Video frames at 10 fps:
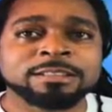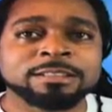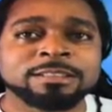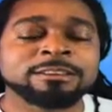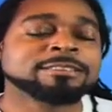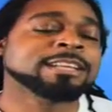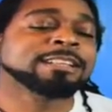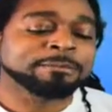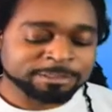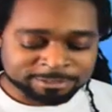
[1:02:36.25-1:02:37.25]
No,
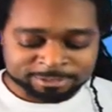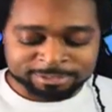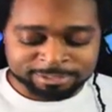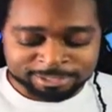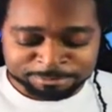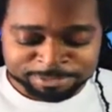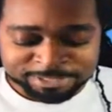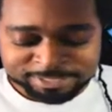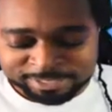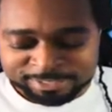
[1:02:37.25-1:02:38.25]
I'm just another
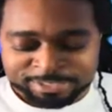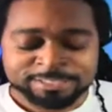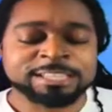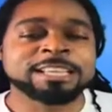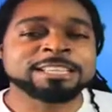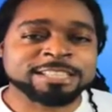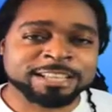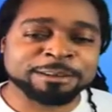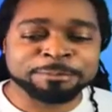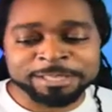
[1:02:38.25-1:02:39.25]
comedian. She is a
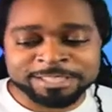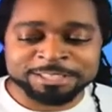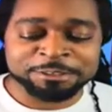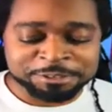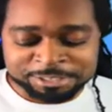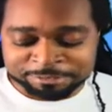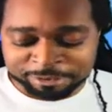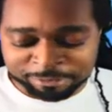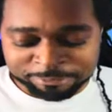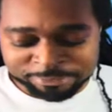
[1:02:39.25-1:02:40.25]
comedian, too. She's
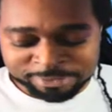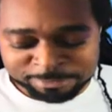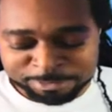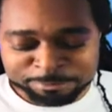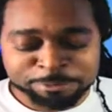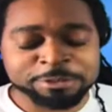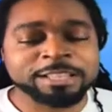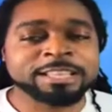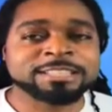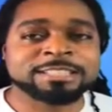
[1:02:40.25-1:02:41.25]
very funny, but
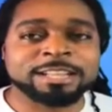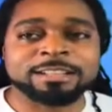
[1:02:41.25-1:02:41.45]
Monique Jelts.